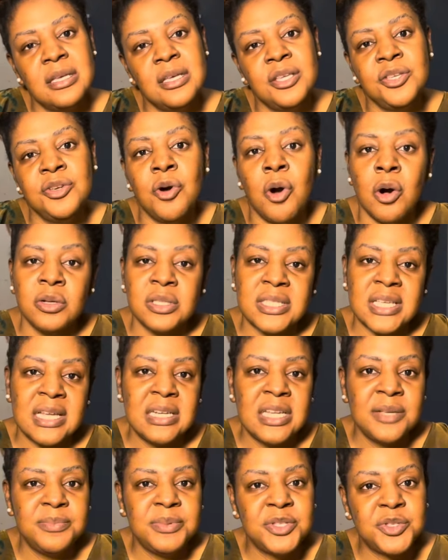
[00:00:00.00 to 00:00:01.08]
you
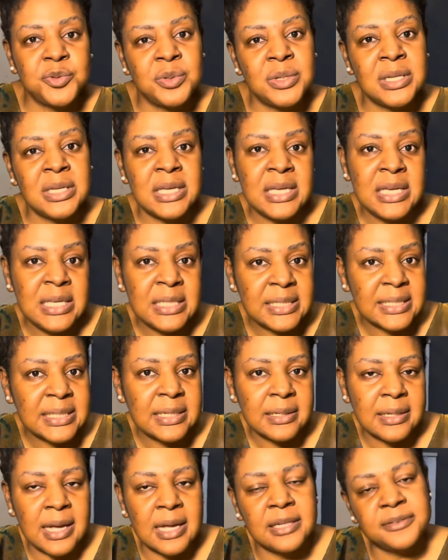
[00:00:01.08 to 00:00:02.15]
alternate between
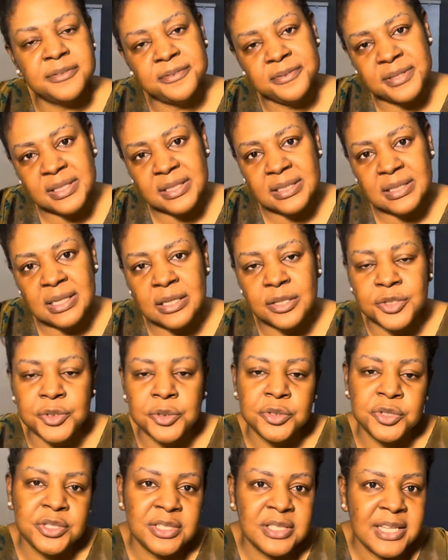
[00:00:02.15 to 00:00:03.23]
eating and feasting
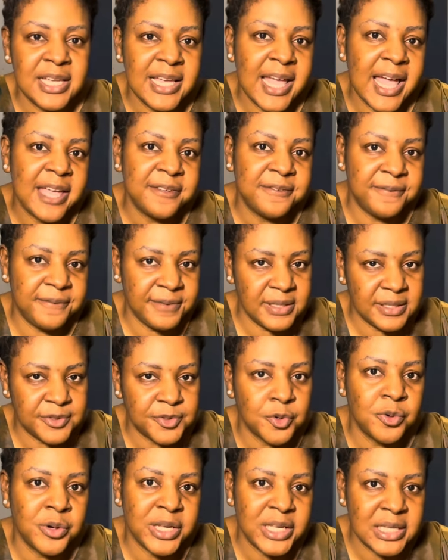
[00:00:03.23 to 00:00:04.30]
so today i
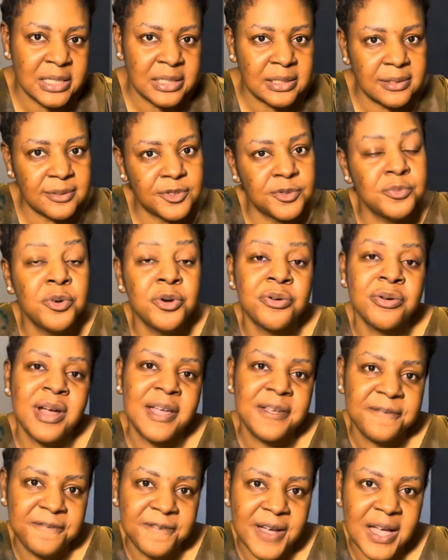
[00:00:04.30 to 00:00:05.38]
feast or eat tomorrow
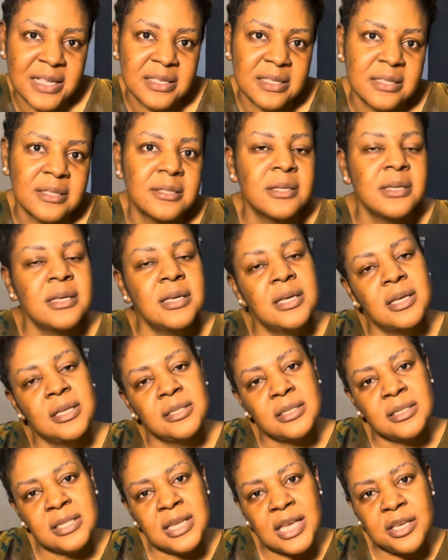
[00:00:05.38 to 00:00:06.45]
i fast
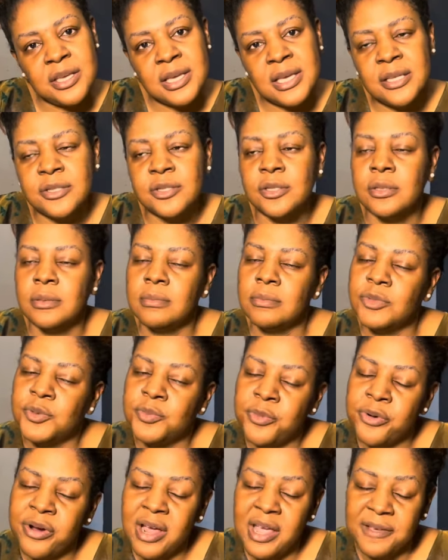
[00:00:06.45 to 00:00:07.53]
today you eat
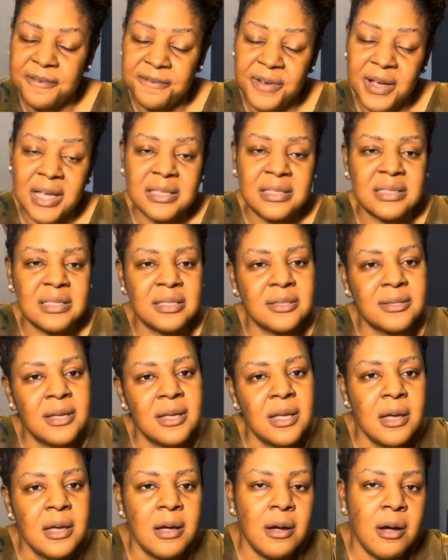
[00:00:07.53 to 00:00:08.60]
tomorrow i fast
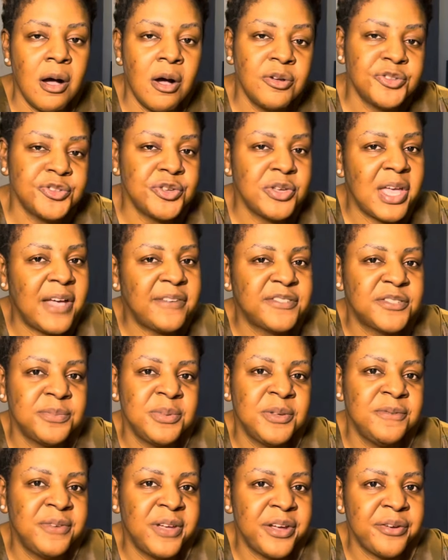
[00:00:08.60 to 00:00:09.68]
also you have to
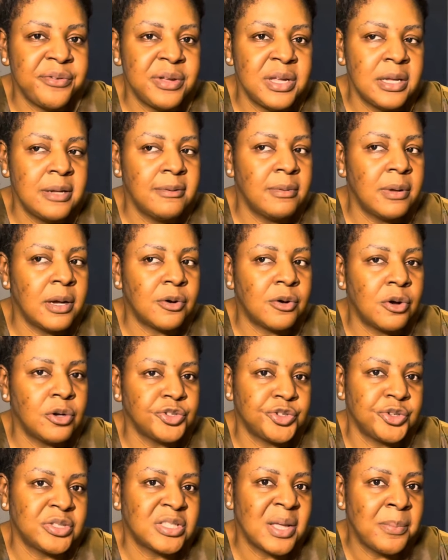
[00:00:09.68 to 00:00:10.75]
be very
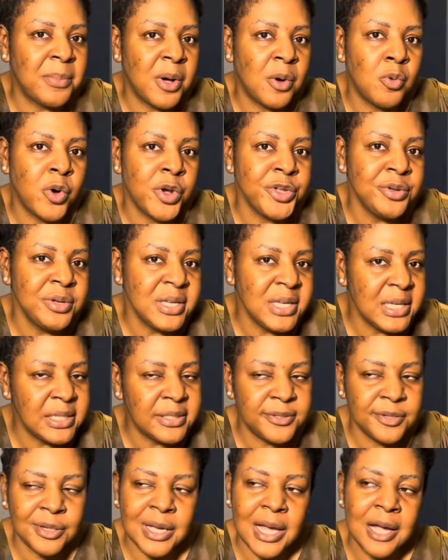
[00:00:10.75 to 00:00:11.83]
cautious about what you
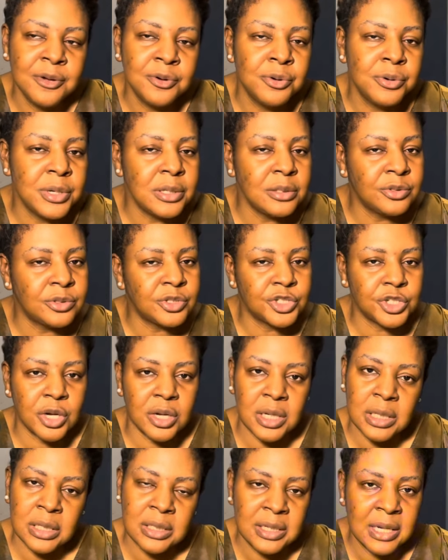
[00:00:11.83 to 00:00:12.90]
eat you can't go
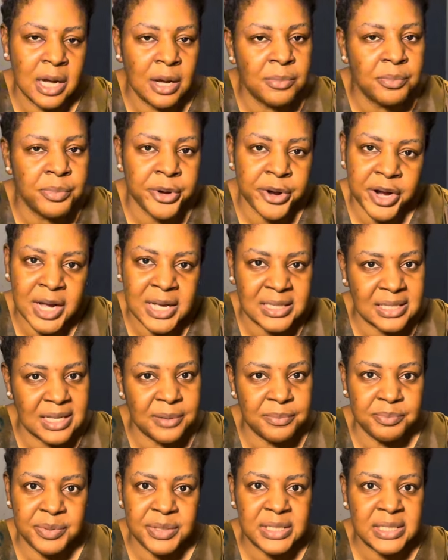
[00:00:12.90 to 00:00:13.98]
chucking down burgers
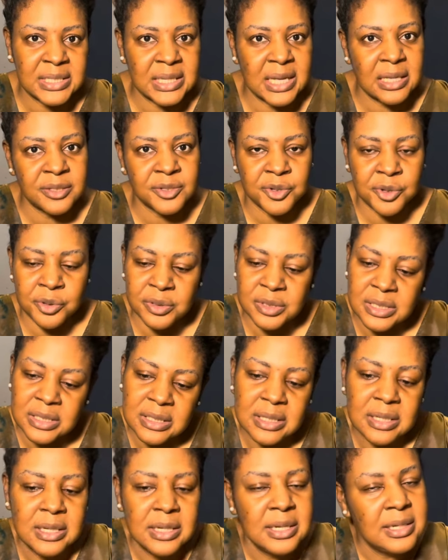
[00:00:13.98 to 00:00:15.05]
and pizzas
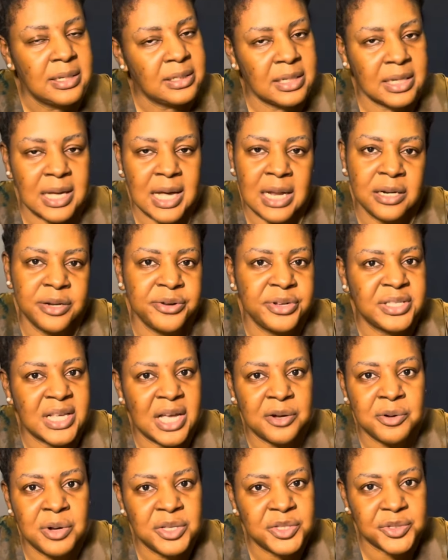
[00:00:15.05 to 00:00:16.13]
because the calories
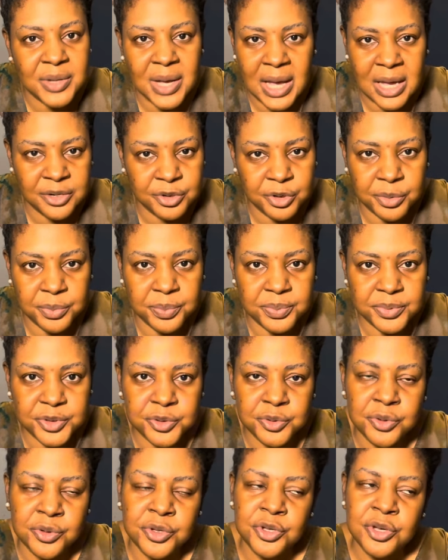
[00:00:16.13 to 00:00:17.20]
are going to add up
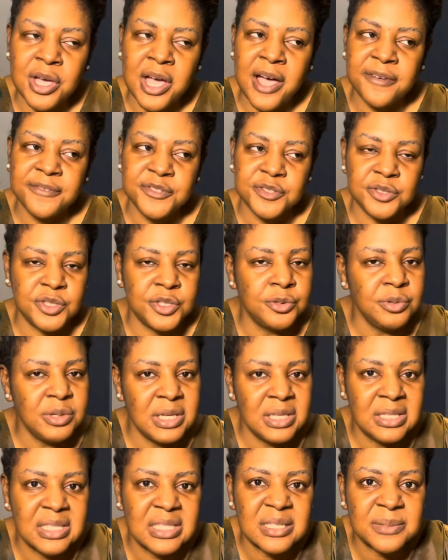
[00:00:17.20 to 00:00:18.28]
so you have to still
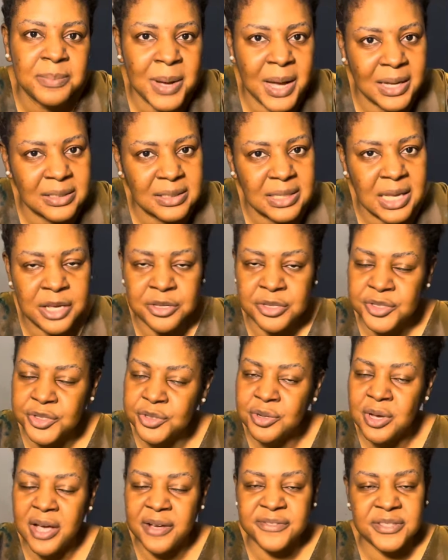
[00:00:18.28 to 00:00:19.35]
eat smart and you
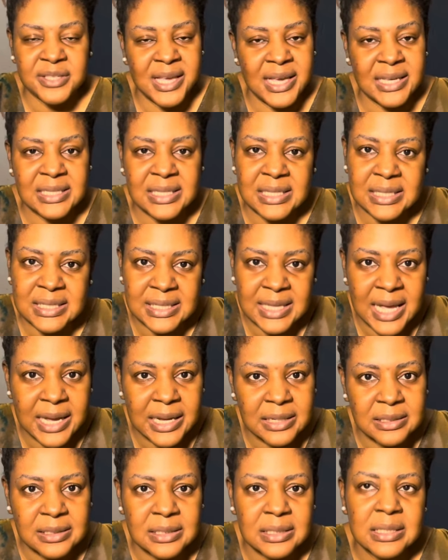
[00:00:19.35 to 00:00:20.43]
still have to
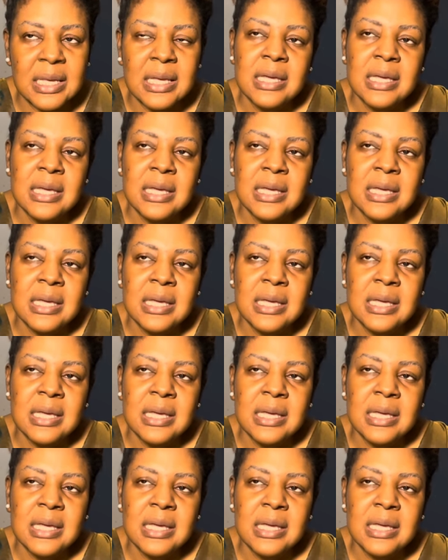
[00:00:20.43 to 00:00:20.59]
exercise